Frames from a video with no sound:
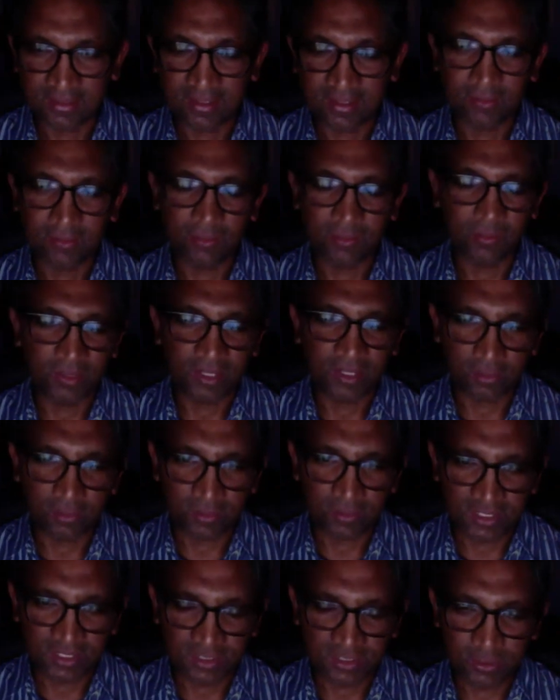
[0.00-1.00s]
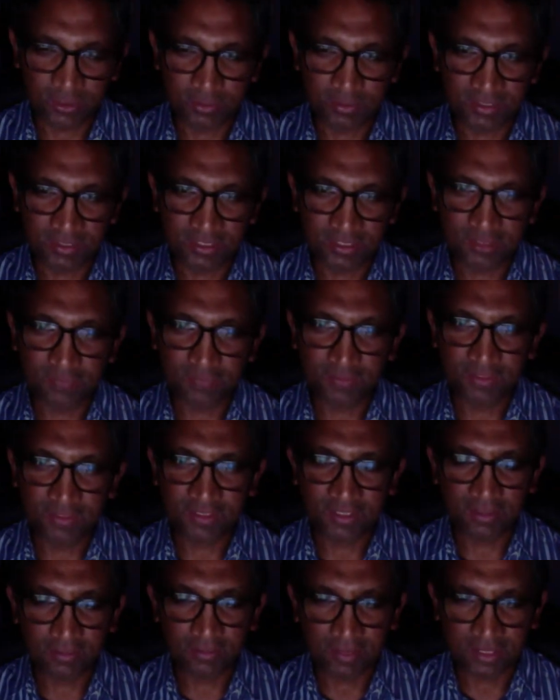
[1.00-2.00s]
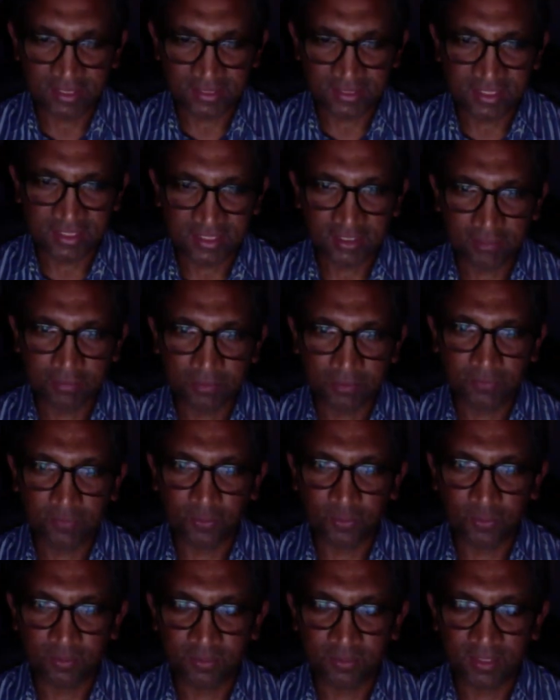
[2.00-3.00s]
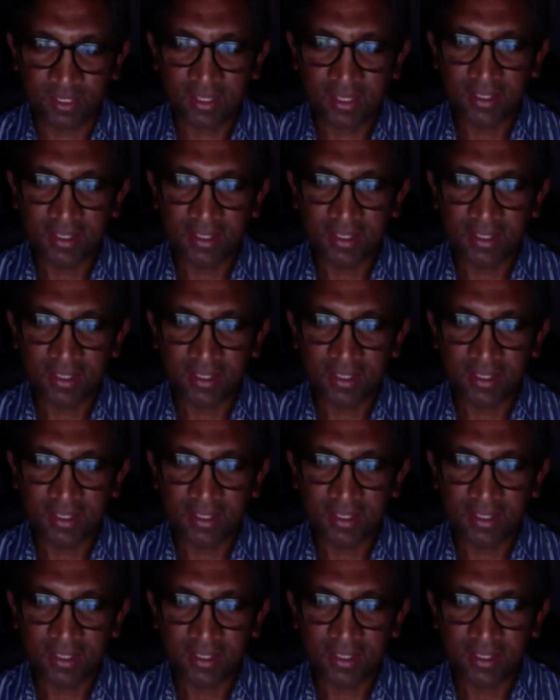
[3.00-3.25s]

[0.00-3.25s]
We, this was specifically a study performed